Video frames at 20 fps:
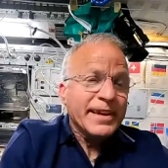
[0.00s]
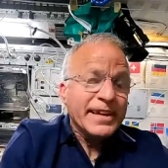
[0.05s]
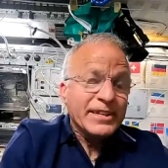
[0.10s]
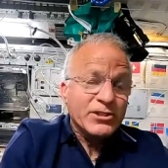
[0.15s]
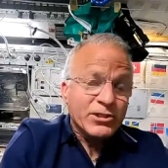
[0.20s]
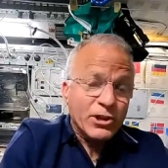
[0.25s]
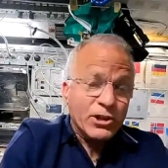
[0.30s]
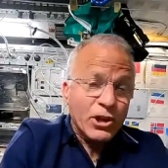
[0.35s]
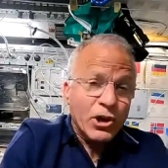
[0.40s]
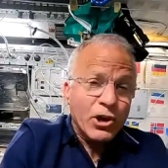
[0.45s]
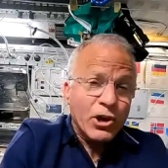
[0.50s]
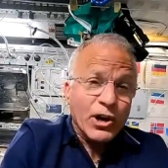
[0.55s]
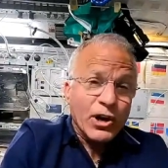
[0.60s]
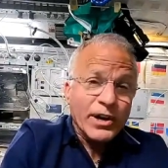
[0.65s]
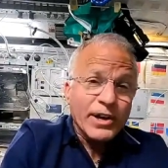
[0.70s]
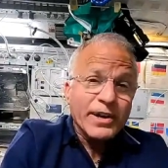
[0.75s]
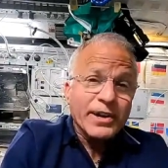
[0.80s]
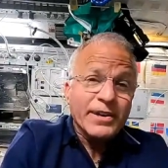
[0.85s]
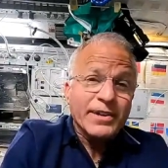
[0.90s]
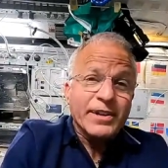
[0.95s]
it's
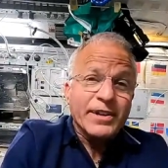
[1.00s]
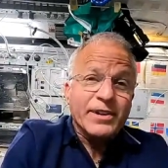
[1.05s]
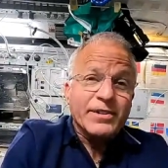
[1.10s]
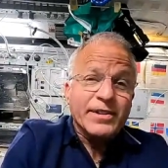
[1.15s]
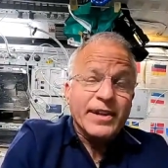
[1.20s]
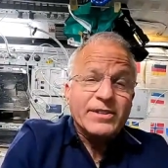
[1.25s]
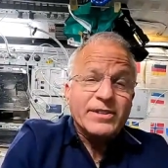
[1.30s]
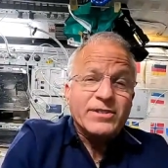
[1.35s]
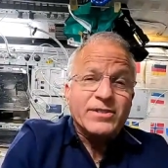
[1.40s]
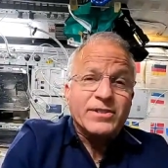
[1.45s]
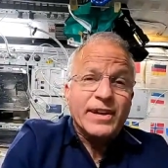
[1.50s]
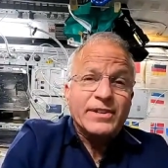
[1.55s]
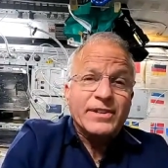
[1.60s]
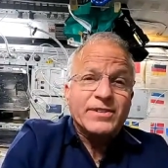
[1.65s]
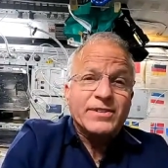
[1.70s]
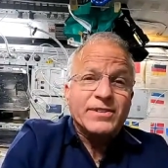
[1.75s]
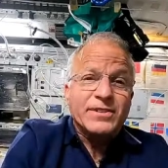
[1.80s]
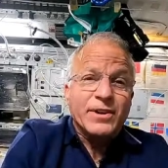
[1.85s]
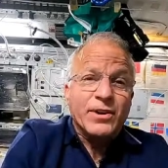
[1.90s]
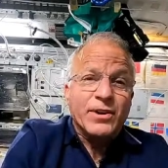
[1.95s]
long. You know, that's that's
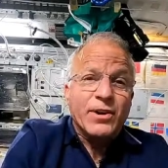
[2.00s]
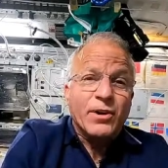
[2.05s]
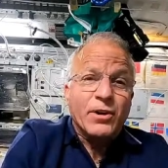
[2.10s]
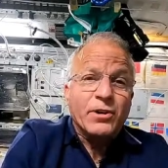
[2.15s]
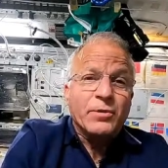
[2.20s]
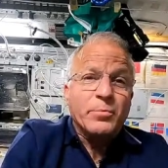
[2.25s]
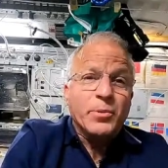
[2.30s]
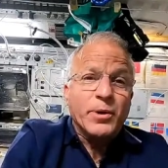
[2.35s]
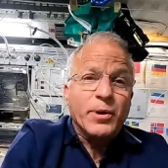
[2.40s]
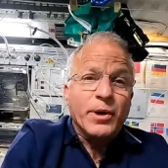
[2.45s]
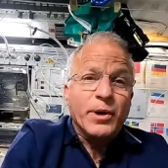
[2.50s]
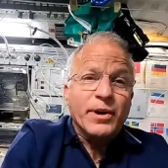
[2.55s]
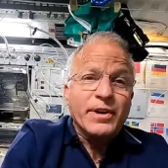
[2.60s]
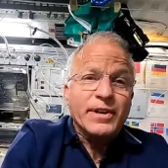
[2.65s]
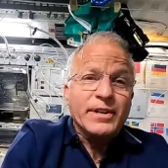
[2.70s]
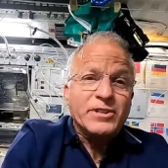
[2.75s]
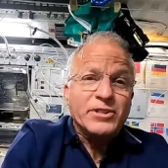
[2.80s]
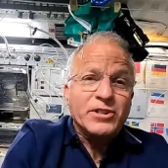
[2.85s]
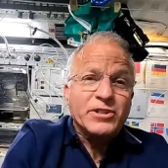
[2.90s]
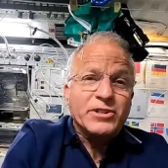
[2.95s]
the hard part.
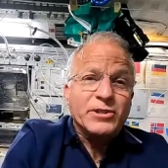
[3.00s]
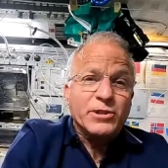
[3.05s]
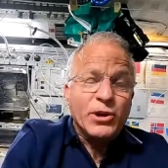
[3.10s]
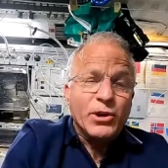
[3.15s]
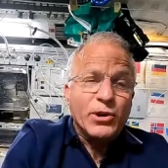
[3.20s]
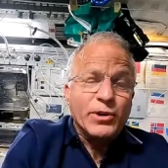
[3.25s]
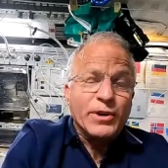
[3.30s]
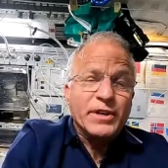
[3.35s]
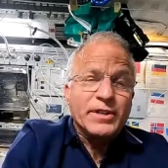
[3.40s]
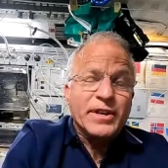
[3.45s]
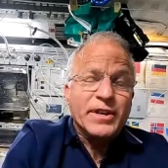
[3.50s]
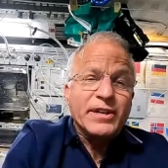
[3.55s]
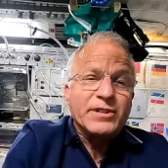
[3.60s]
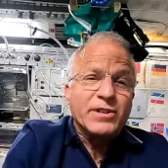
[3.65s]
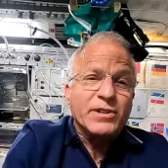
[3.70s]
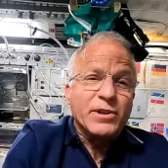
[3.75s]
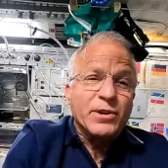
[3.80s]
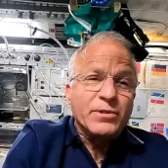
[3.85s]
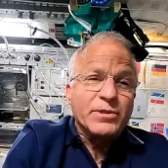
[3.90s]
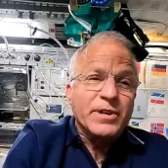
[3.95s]
It's just long. It takes a
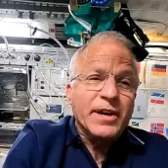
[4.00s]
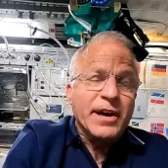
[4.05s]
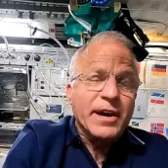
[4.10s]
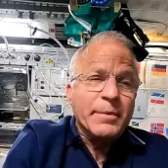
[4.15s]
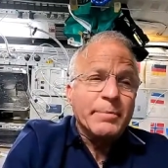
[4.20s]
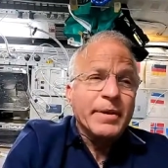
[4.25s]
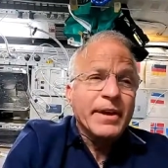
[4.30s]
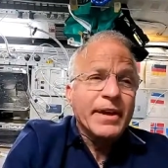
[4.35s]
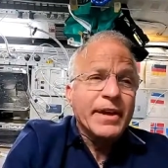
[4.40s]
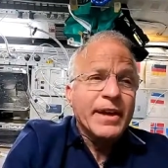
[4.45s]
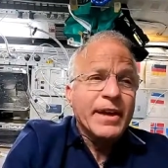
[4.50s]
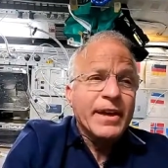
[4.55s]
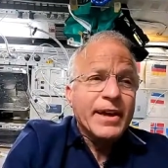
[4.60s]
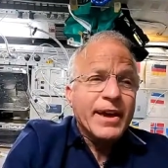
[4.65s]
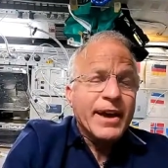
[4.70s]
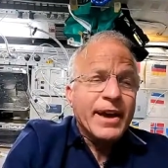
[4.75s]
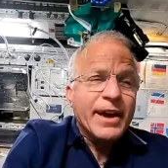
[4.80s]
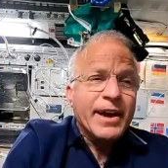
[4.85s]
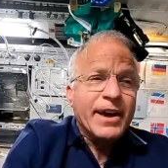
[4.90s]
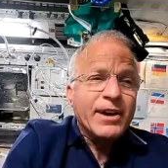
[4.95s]
long time.
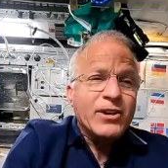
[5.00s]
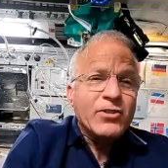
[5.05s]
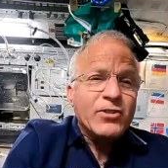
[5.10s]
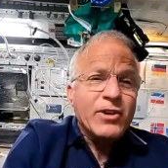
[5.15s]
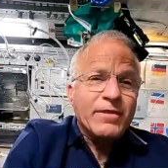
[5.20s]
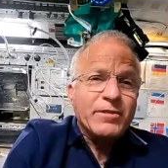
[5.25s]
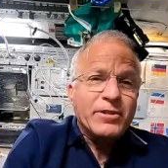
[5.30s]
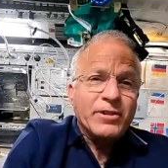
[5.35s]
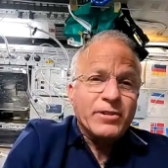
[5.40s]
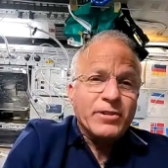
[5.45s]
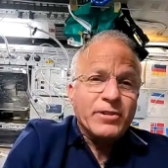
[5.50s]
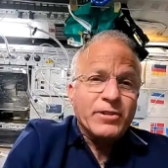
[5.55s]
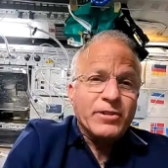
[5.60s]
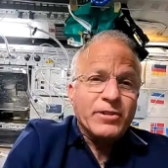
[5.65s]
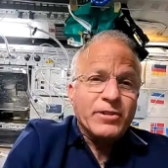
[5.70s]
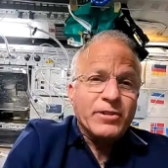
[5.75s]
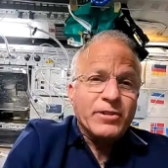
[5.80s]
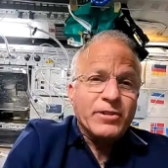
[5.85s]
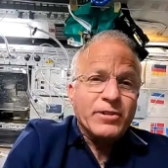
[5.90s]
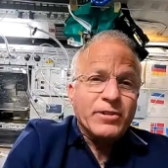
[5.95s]
Uh, you have to
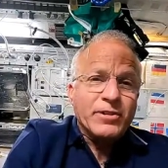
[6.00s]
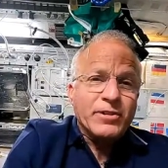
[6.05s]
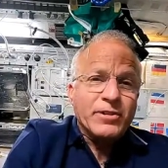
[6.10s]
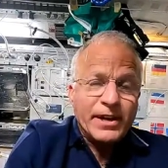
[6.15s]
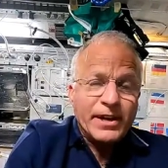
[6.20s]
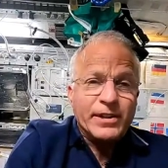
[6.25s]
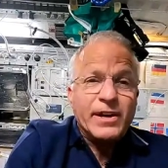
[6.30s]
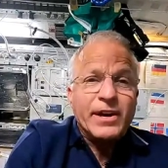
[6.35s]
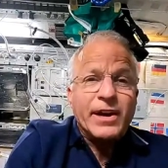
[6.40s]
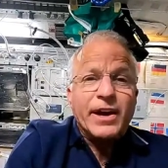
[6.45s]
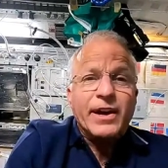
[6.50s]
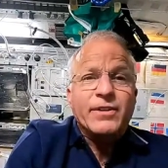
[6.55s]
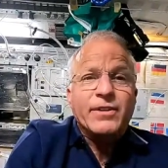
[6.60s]
study a lot,